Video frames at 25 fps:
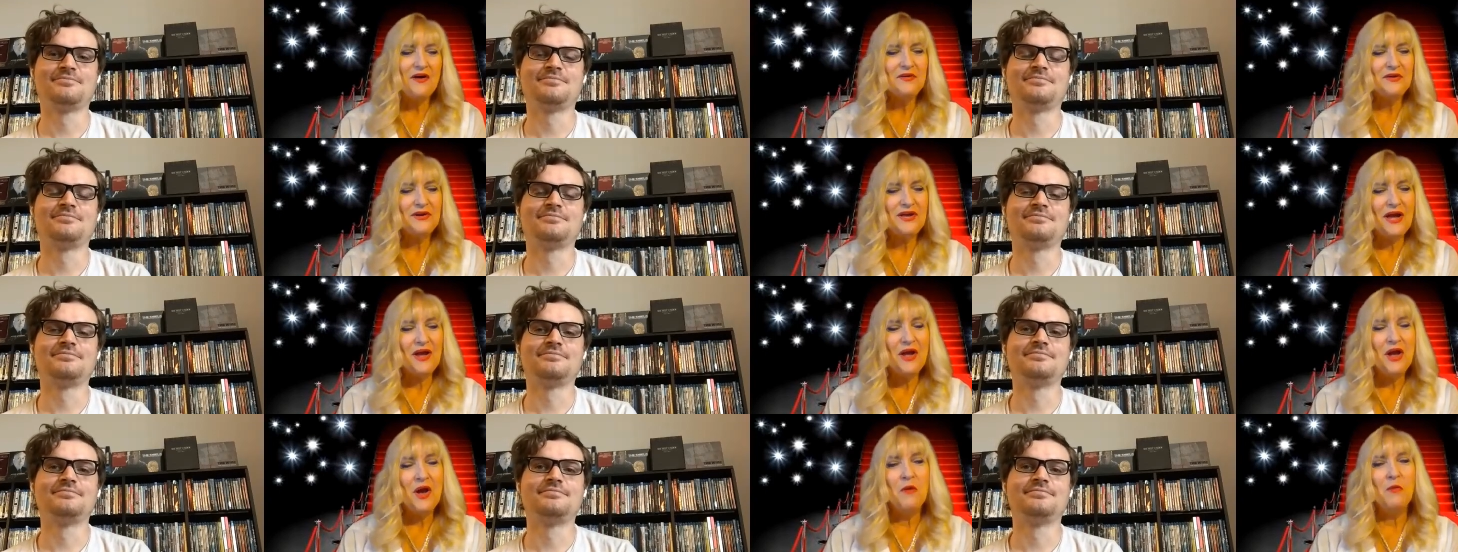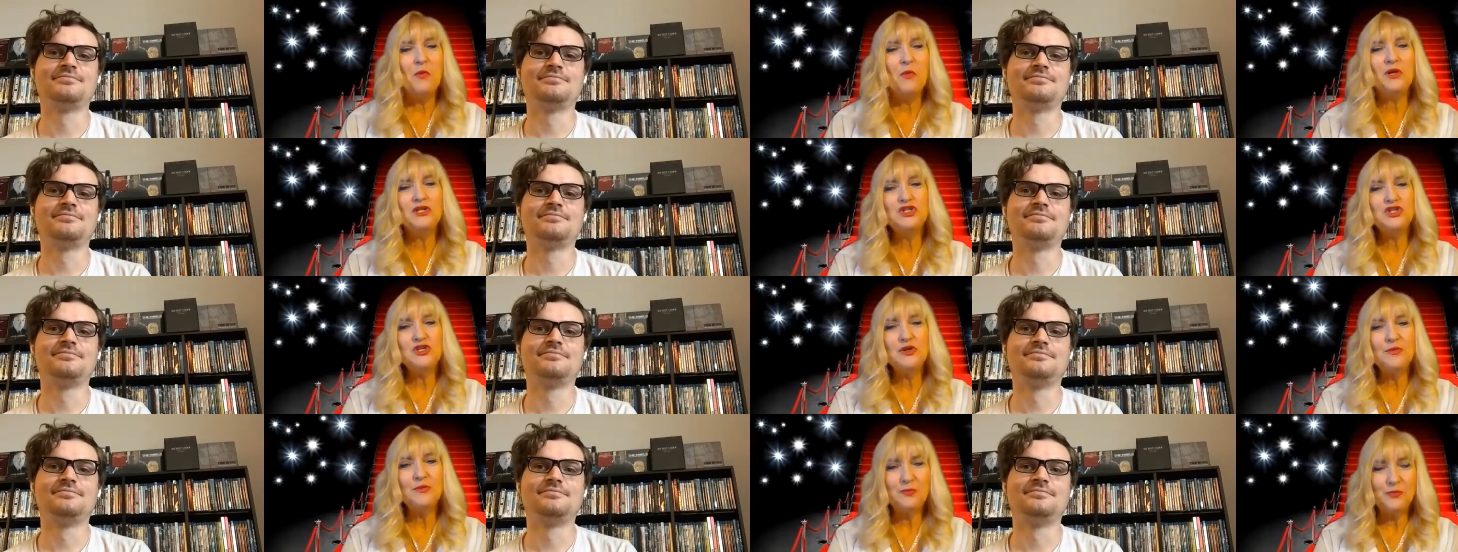Speaker 1: Okay.
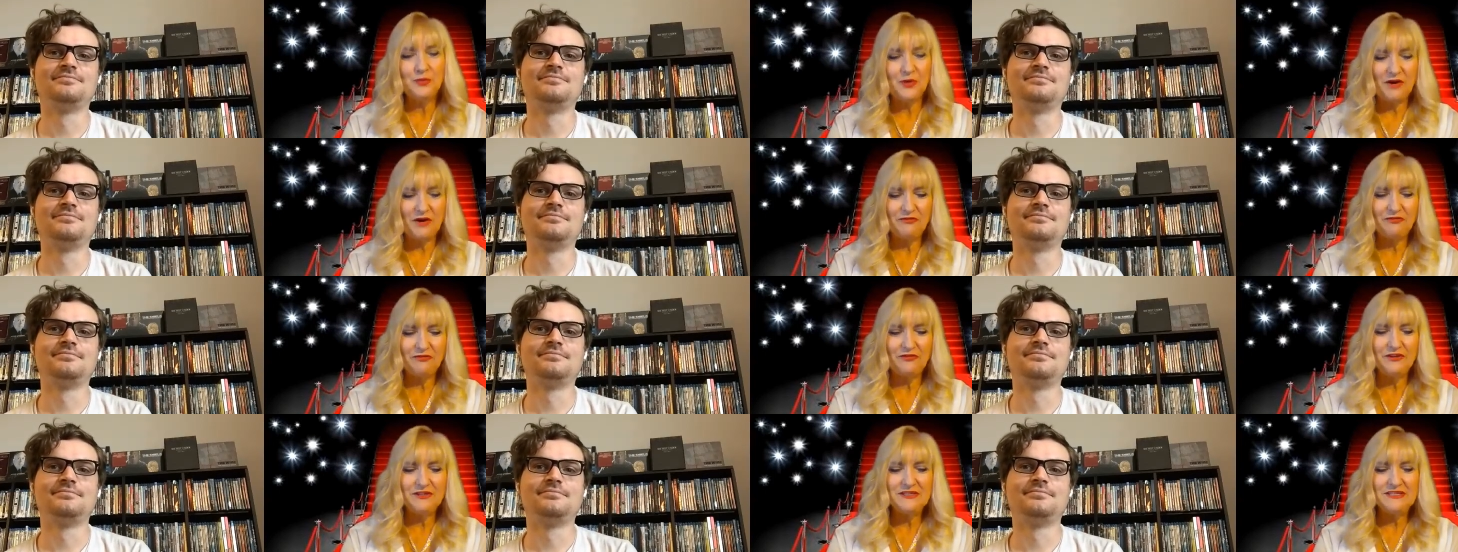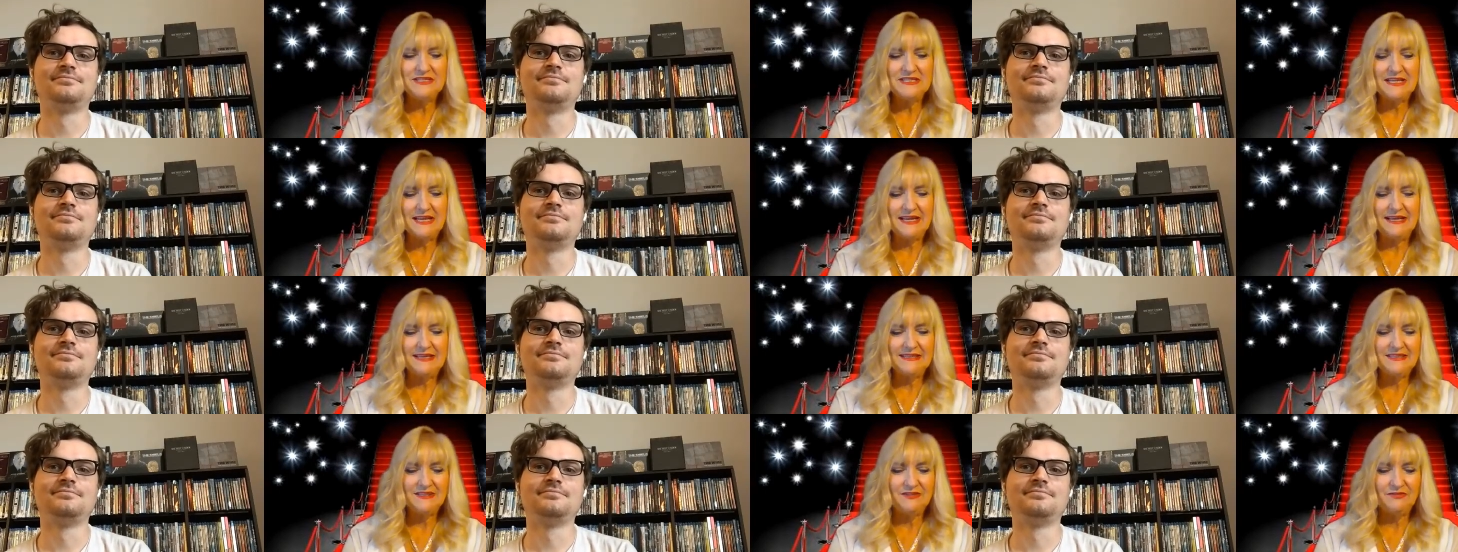What's your
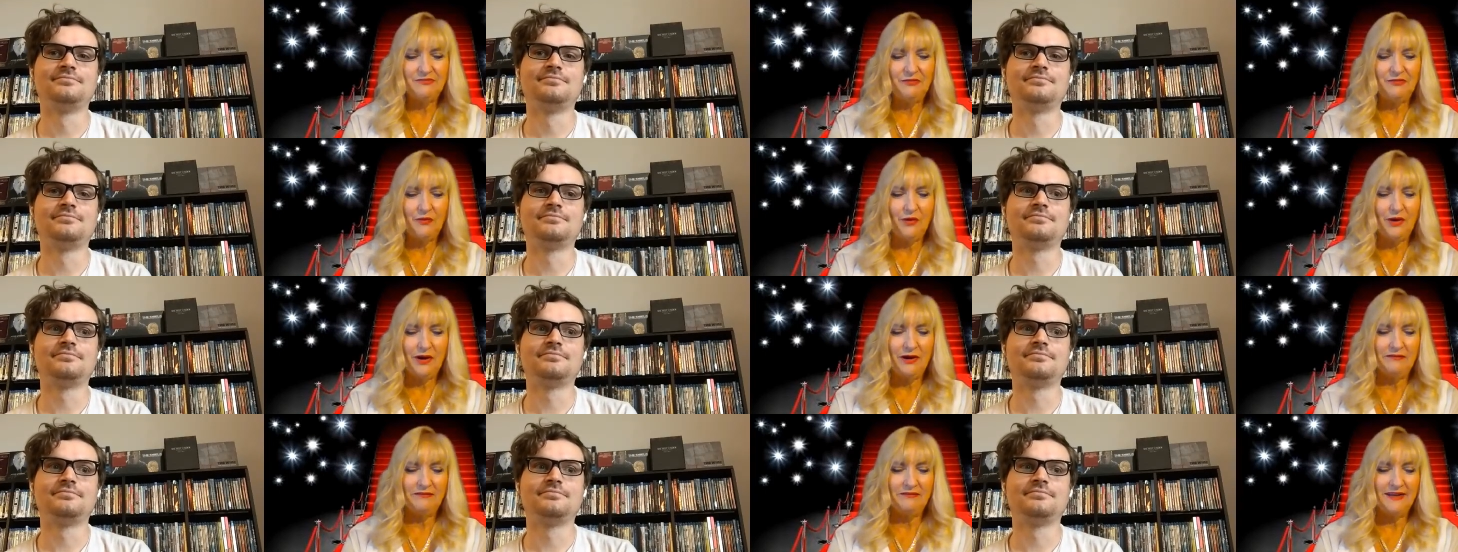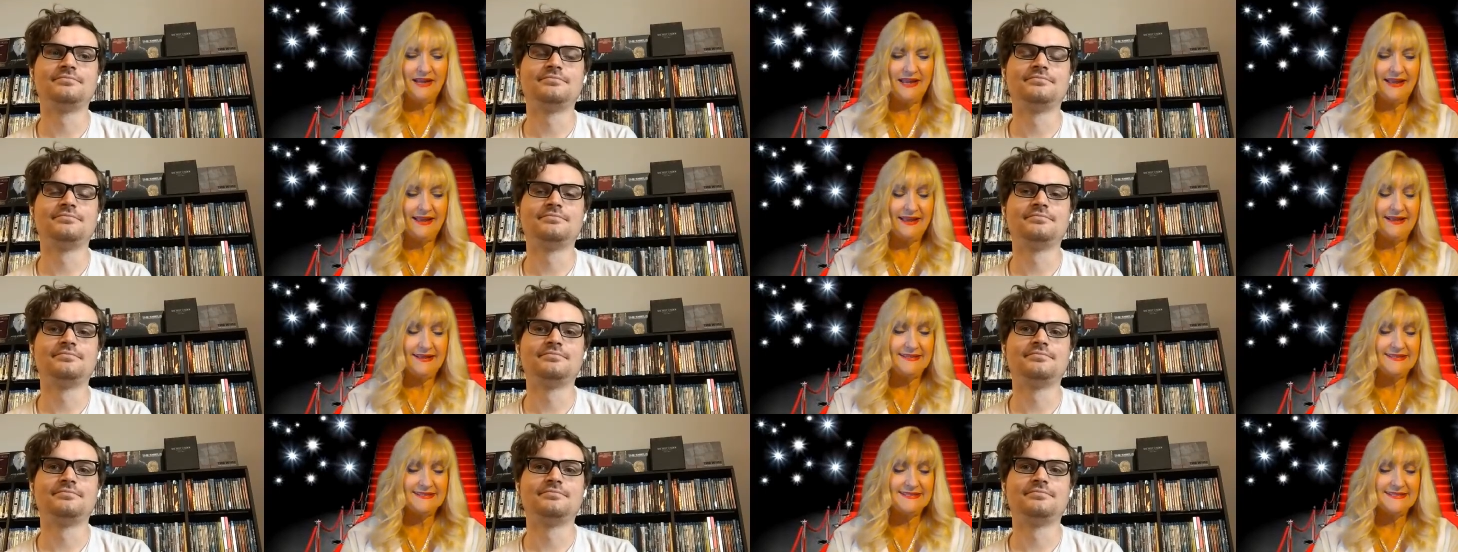preference as far
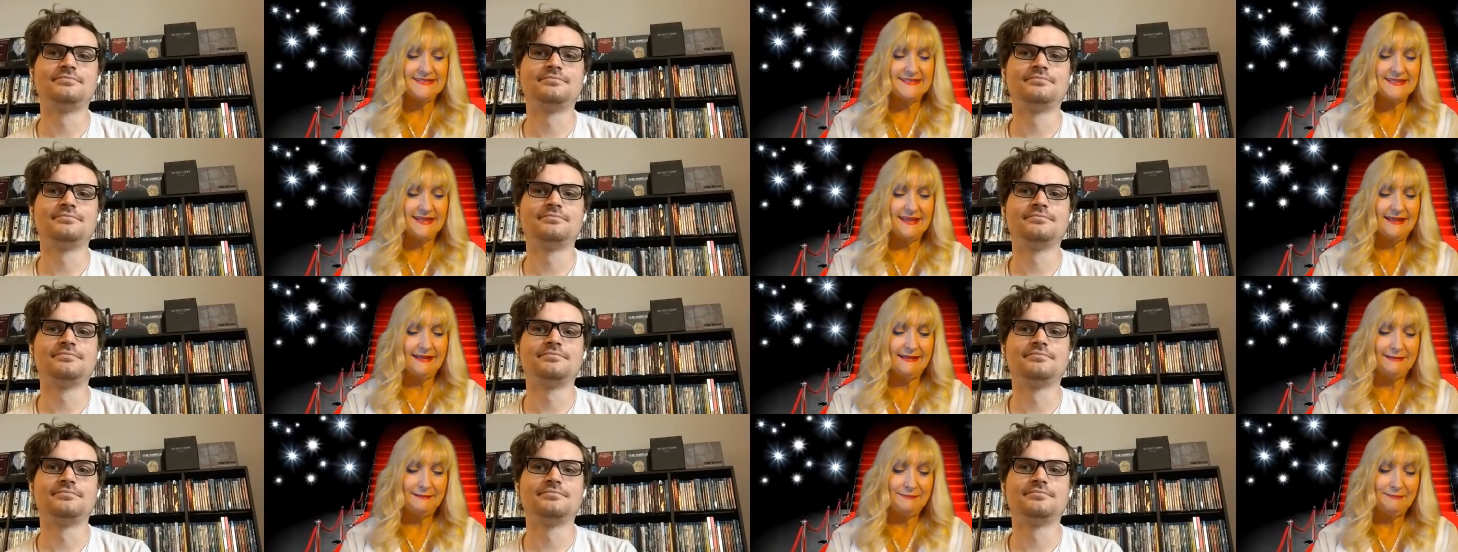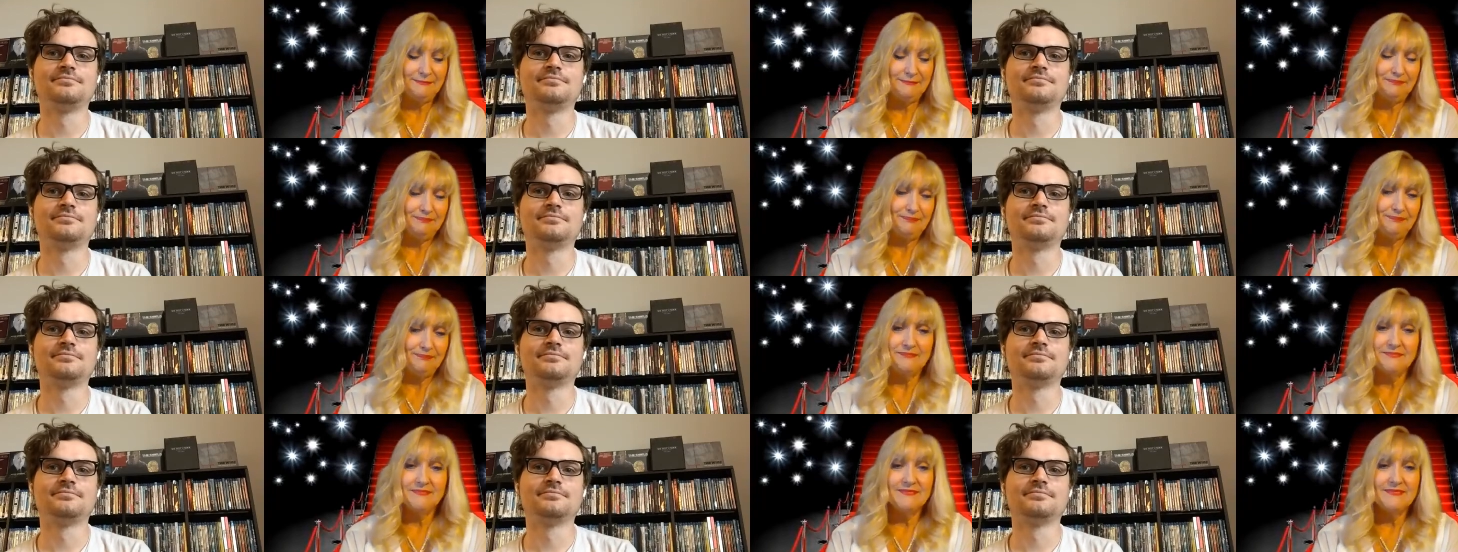as
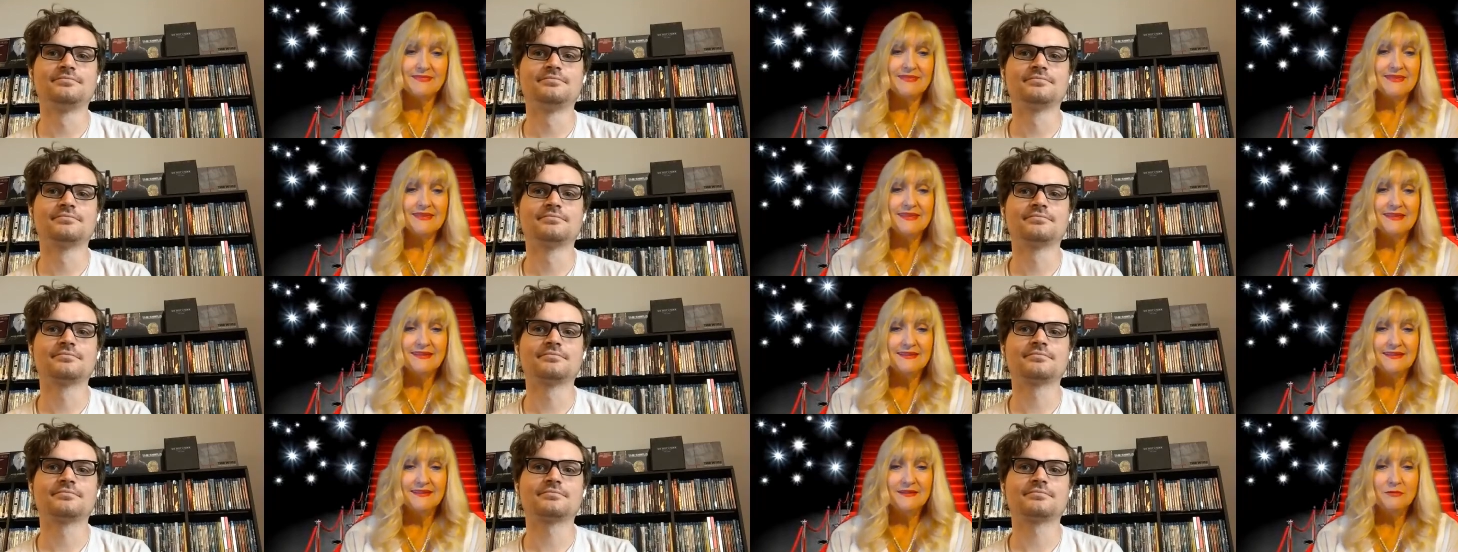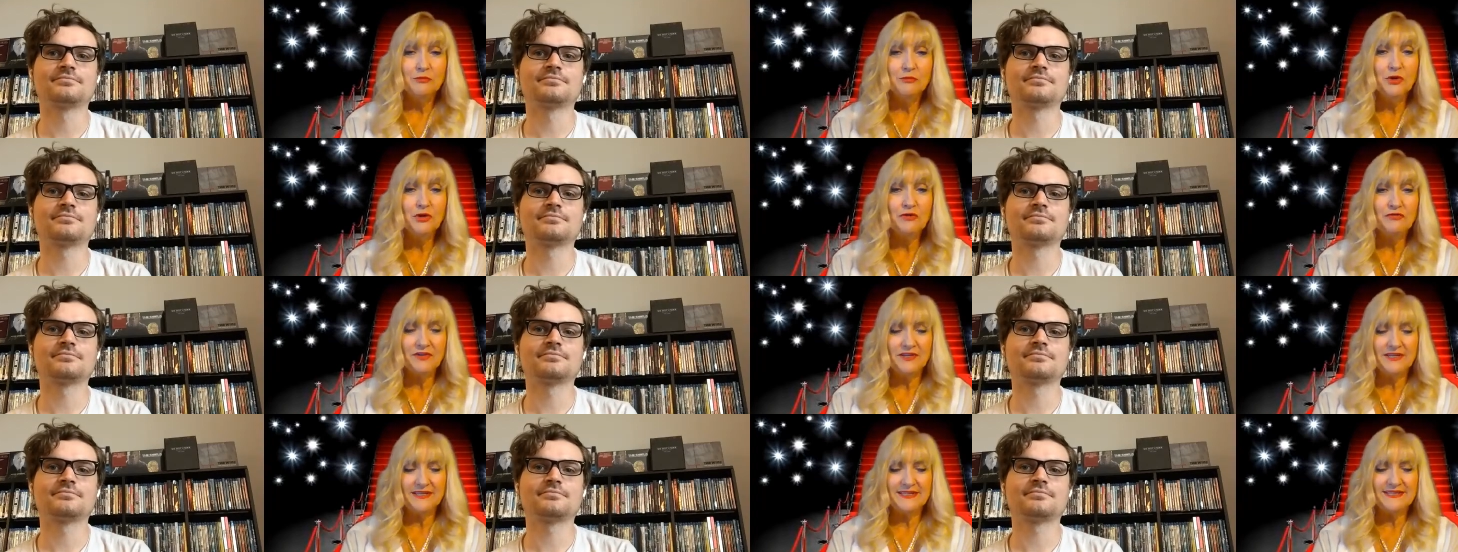um,
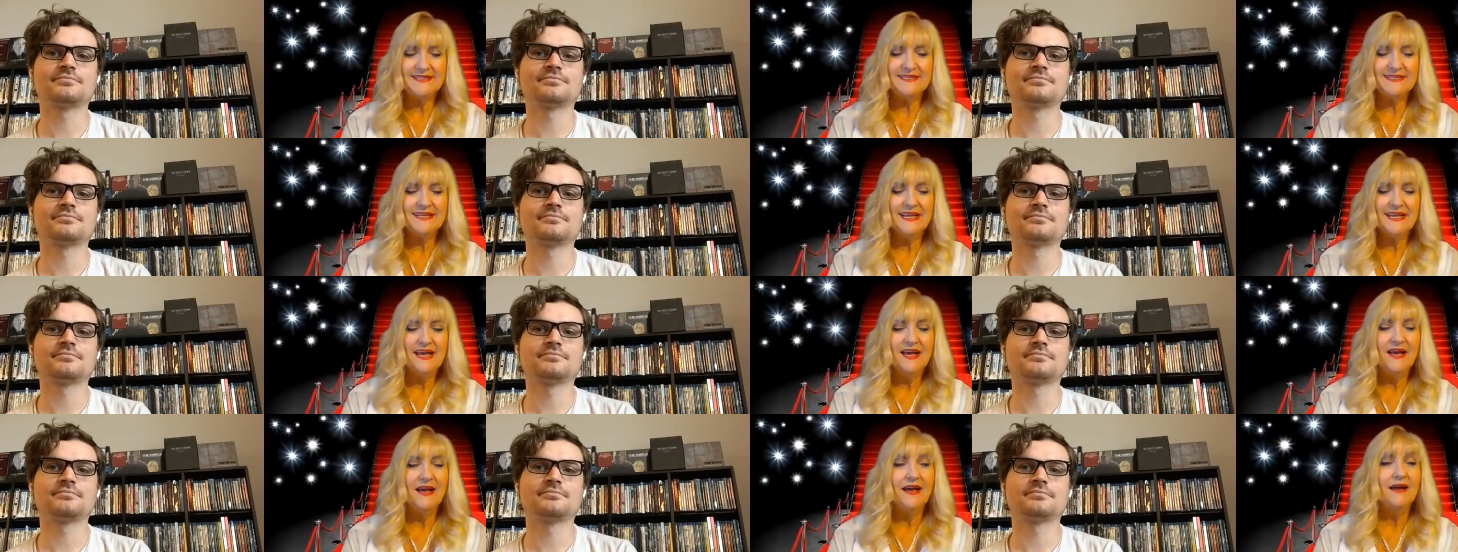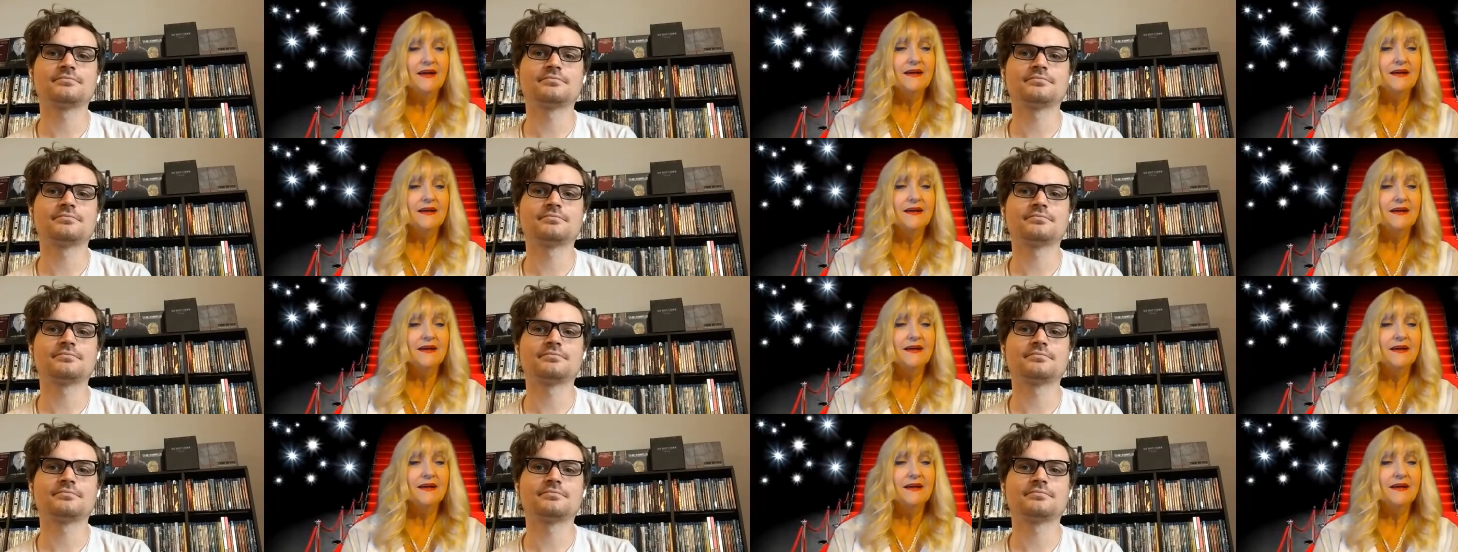movies?